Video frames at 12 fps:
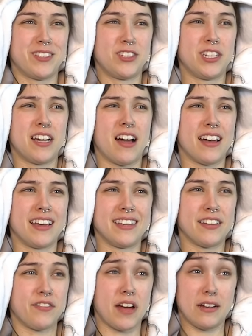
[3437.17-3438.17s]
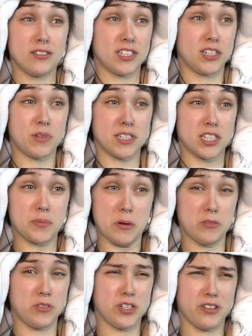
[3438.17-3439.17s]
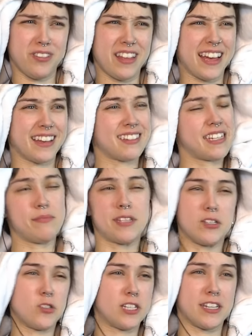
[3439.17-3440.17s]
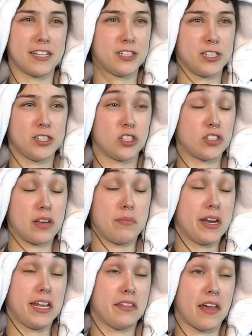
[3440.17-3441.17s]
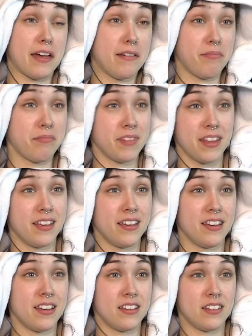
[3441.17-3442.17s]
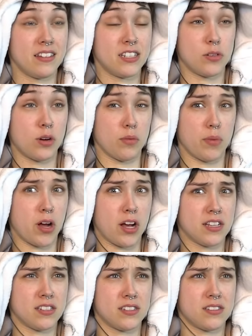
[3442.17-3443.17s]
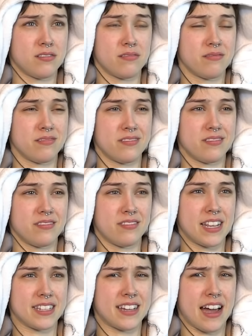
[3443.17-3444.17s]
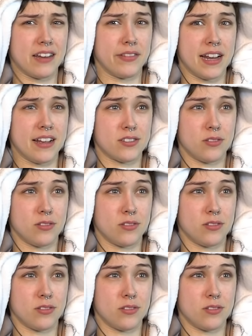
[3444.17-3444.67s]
so she got into files that she wasn't supposed to? Like, it seems interesting that she's just admitting that to her boss. That's kind of an